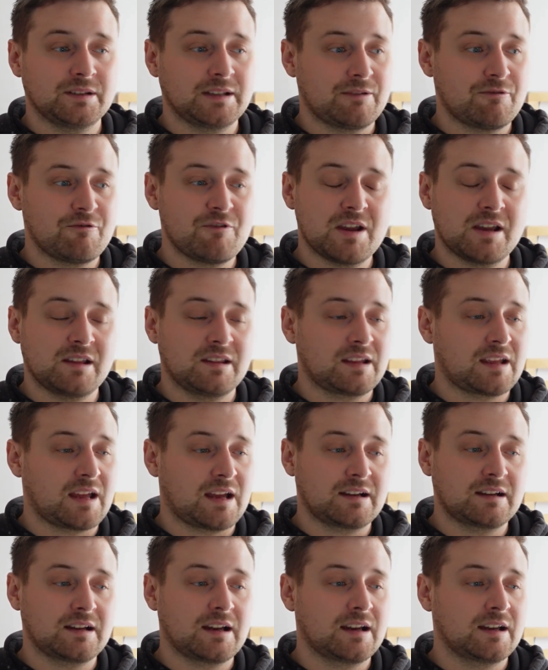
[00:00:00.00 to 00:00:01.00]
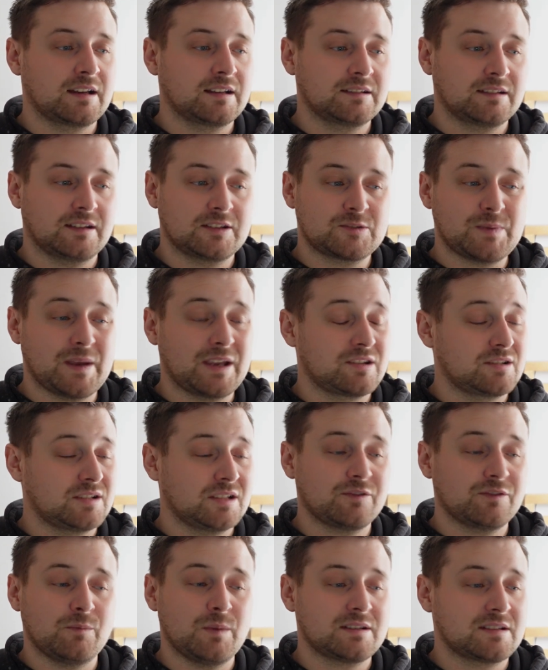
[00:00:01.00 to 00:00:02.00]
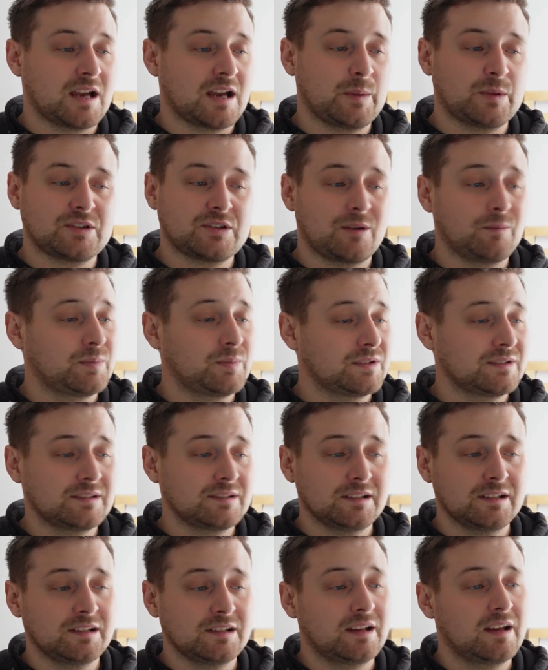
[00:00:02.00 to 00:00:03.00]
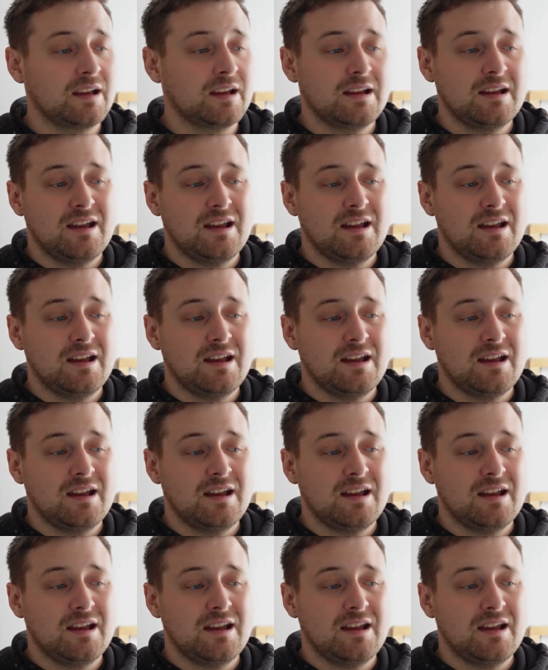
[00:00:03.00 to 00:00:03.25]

I really can, guys. Especially if we miss out on the Champions League.